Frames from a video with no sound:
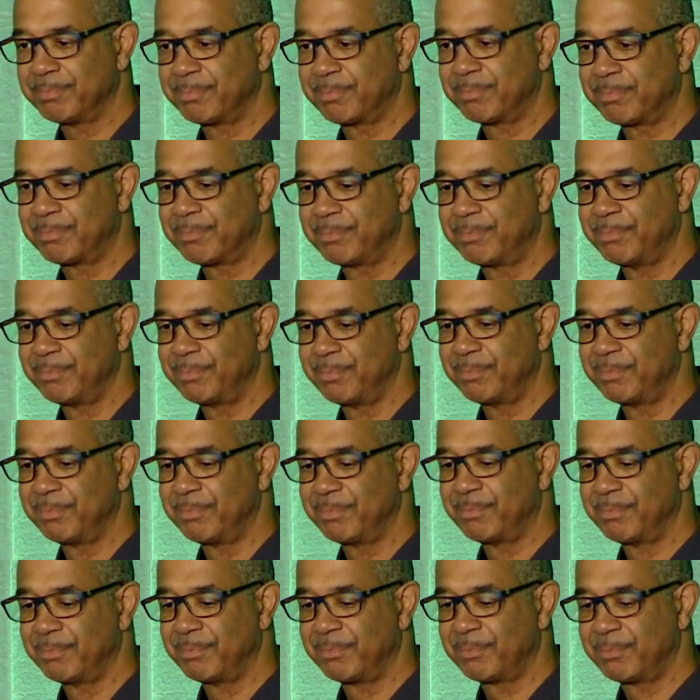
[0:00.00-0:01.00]

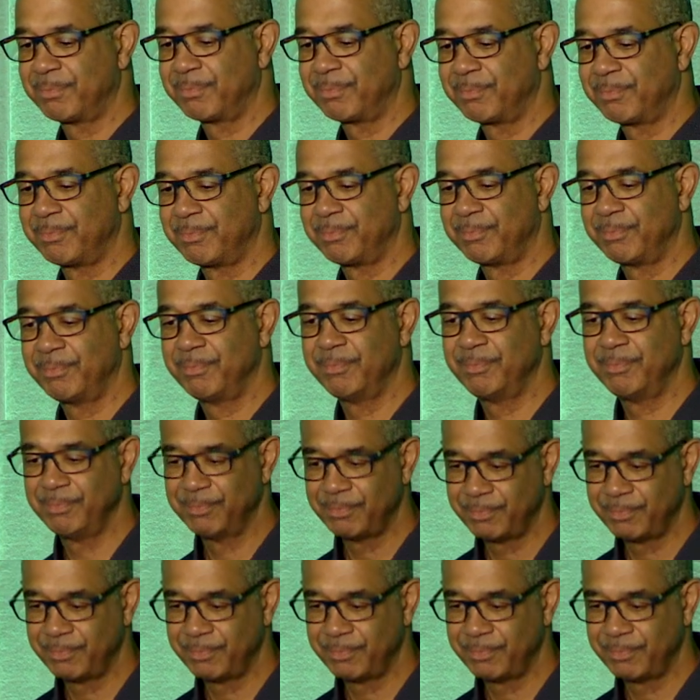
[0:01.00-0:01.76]
No one is speaking in this clip.